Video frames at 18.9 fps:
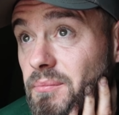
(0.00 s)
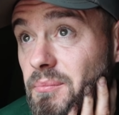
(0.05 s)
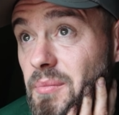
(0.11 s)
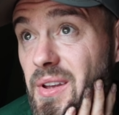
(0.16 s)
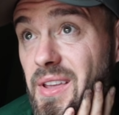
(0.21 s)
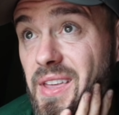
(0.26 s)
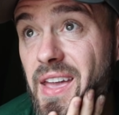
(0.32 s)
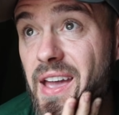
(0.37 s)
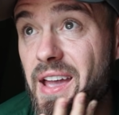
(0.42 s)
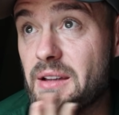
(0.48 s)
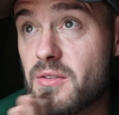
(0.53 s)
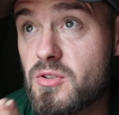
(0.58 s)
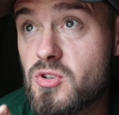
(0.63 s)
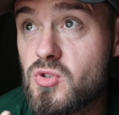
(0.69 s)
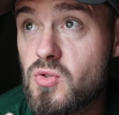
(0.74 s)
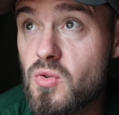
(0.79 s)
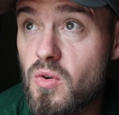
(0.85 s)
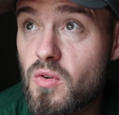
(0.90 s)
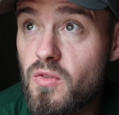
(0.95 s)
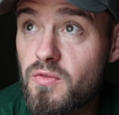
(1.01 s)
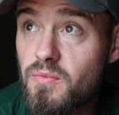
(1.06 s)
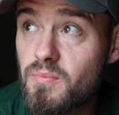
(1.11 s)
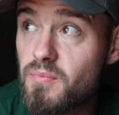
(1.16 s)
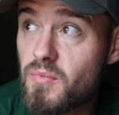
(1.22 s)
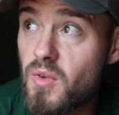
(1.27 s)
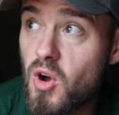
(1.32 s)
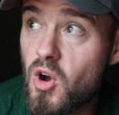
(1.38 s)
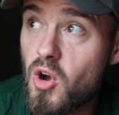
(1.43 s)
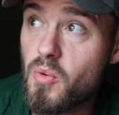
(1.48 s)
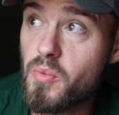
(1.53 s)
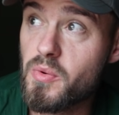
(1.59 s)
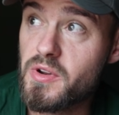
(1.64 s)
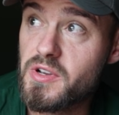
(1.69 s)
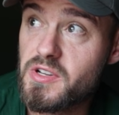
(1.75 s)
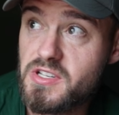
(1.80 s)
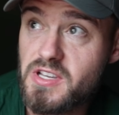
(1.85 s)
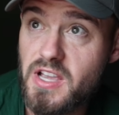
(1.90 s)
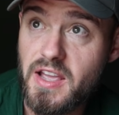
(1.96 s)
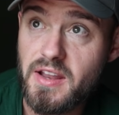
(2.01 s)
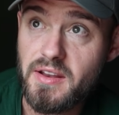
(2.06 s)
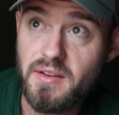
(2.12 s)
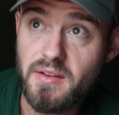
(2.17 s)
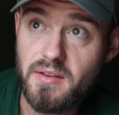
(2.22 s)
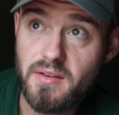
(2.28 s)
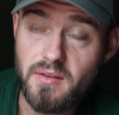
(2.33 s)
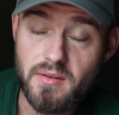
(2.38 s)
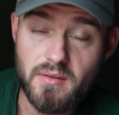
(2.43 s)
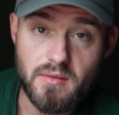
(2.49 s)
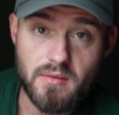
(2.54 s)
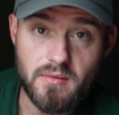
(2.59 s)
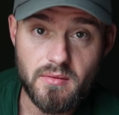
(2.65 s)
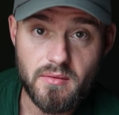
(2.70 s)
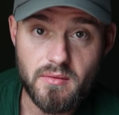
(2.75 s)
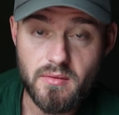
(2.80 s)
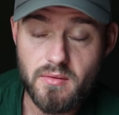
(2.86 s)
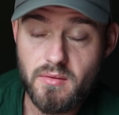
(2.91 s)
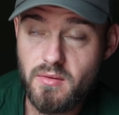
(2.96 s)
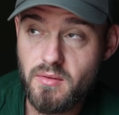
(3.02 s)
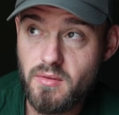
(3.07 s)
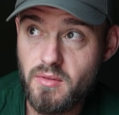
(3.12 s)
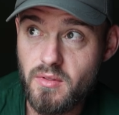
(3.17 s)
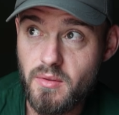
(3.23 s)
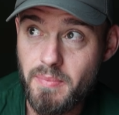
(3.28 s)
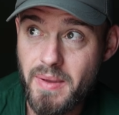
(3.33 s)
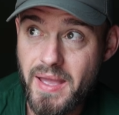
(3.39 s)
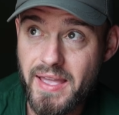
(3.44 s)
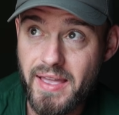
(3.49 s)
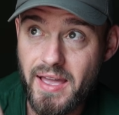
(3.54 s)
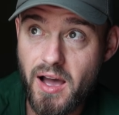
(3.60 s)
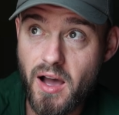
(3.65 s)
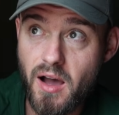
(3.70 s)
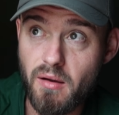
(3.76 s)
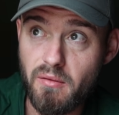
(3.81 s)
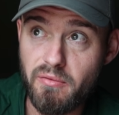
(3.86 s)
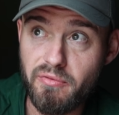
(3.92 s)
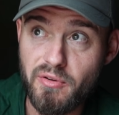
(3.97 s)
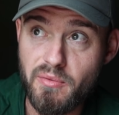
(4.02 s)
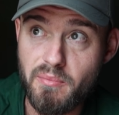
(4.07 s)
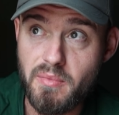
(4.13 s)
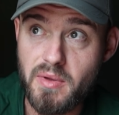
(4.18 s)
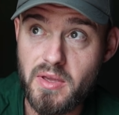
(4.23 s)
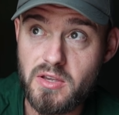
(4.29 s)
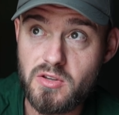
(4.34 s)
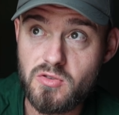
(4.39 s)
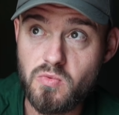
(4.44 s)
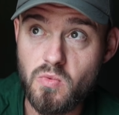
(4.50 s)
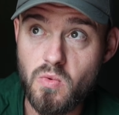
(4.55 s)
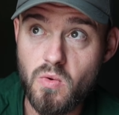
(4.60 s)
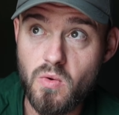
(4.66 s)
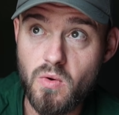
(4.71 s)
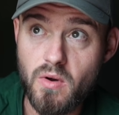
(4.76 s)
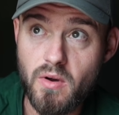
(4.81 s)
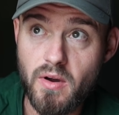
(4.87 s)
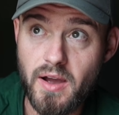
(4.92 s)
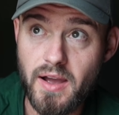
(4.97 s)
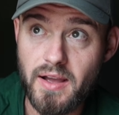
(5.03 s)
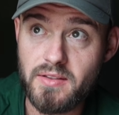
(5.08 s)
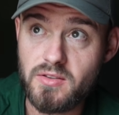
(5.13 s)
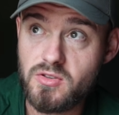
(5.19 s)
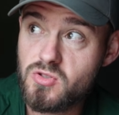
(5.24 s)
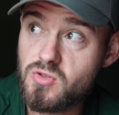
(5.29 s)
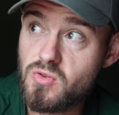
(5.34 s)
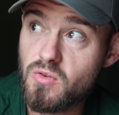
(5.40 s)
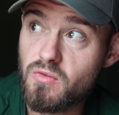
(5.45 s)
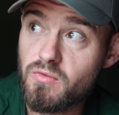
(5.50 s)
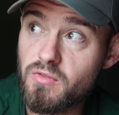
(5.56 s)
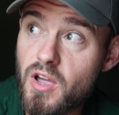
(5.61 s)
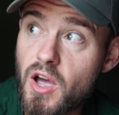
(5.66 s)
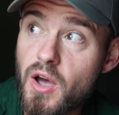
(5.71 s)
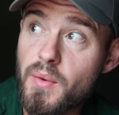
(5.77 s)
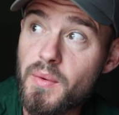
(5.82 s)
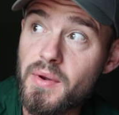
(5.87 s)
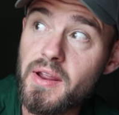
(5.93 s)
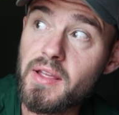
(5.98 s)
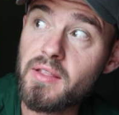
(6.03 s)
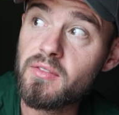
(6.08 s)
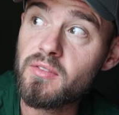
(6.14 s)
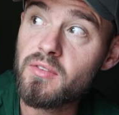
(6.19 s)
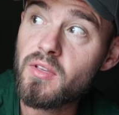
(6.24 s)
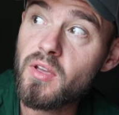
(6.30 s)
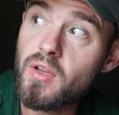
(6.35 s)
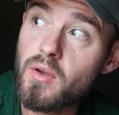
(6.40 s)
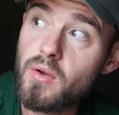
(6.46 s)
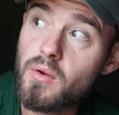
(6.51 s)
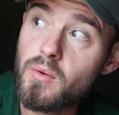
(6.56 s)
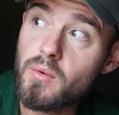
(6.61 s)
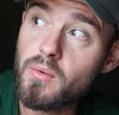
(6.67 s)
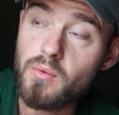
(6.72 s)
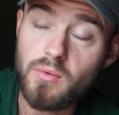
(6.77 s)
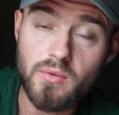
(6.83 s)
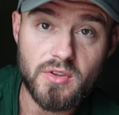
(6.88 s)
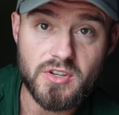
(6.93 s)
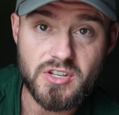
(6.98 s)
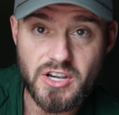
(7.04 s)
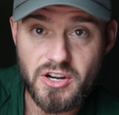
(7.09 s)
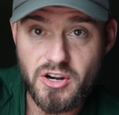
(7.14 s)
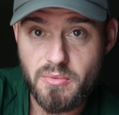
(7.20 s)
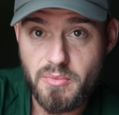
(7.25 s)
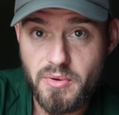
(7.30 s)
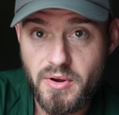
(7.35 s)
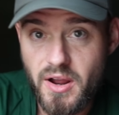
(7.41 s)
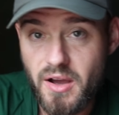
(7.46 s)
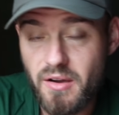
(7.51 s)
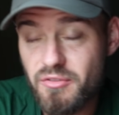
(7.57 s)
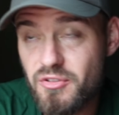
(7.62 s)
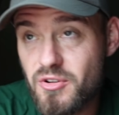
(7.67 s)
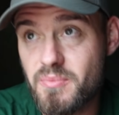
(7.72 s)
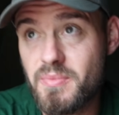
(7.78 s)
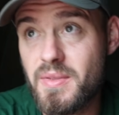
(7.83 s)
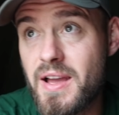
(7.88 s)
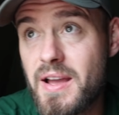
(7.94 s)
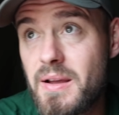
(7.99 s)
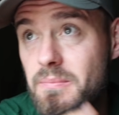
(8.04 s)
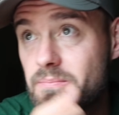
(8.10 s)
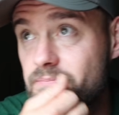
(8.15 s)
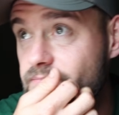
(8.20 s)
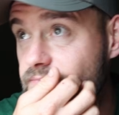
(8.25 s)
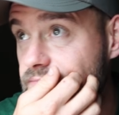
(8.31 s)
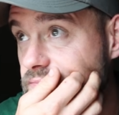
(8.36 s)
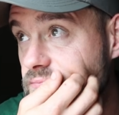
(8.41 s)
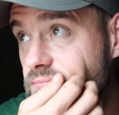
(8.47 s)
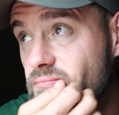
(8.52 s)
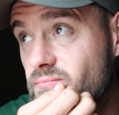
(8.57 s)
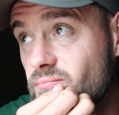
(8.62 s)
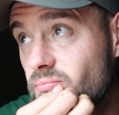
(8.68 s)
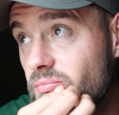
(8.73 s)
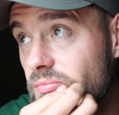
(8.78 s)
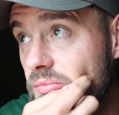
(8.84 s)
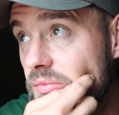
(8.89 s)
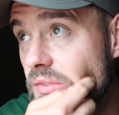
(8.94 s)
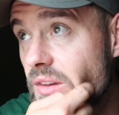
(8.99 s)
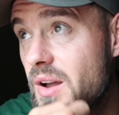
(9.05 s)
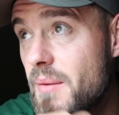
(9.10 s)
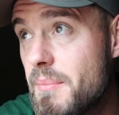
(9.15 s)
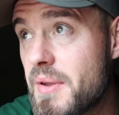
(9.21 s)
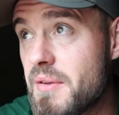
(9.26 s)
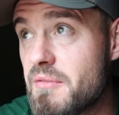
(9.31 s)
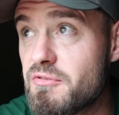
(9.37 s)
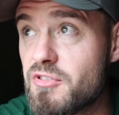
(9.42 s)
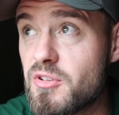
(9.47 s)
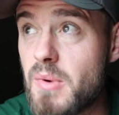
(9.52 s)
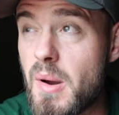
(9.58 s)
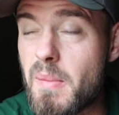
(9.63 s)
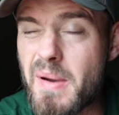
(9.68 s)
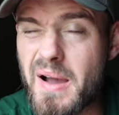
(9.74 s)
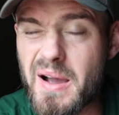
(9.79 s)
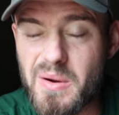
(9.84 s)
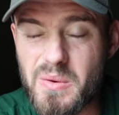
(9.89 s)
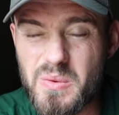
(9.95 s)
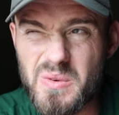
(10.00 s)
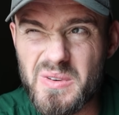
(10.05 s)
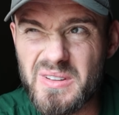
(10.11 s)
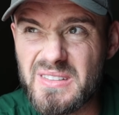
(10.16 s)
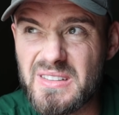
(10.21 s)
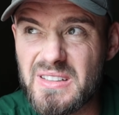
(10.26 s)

But yeah, it was sort of, I would have said, a peg up from me's water and sort of going into the gentleman up from that. I mean, from about